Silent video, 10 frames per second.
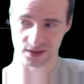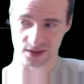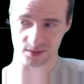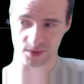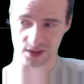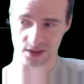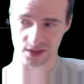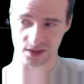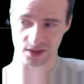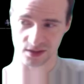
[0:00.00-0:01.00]
I
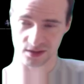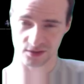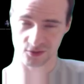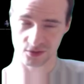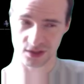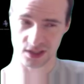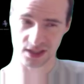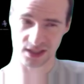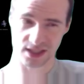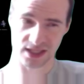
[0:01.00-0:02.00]
mean,
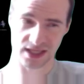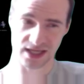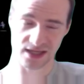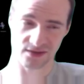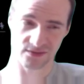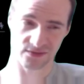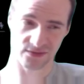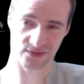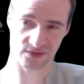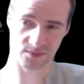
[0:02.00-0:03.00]
Trueteller can have
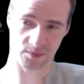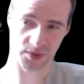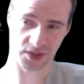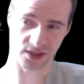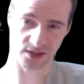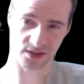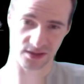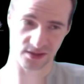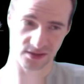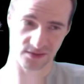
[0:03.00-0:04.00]
peeled
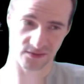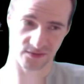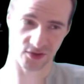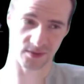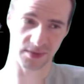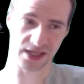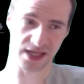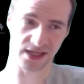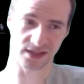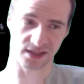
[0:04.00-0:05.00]
flop
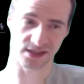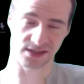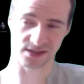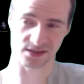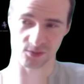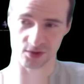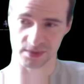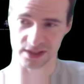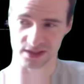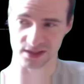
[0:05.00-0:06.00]
light against the small
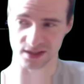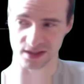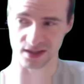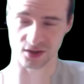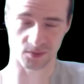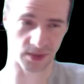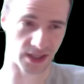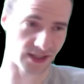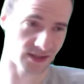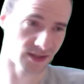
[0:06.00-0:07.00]
bet and now
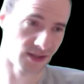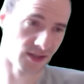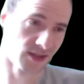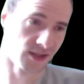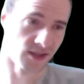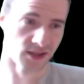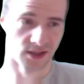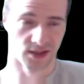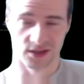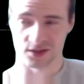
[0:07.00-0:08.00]
might
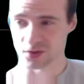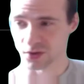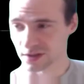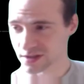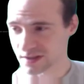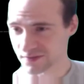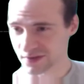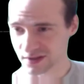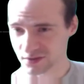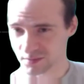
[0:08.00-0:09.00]
turn
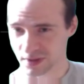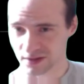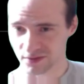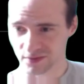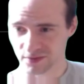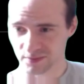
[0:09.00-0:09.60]
something into a bluff.